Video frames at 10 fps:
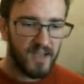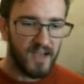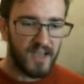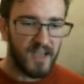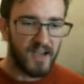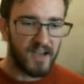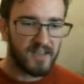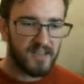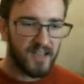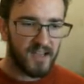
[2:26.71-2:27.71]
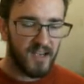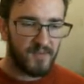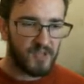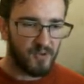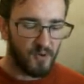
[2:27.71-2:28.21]
Yeah, yeah, it's like an
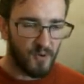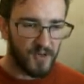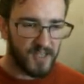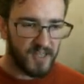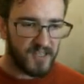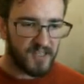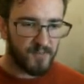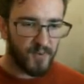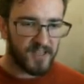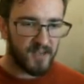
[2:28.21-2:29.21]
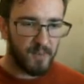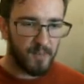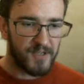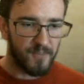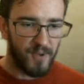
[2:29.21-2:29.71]
obstacle course. I think this brings up a
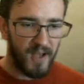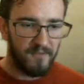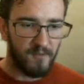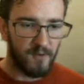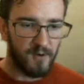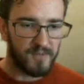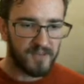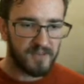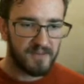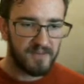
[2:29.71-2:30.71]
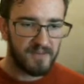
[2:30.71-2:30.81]
bunch of platforms.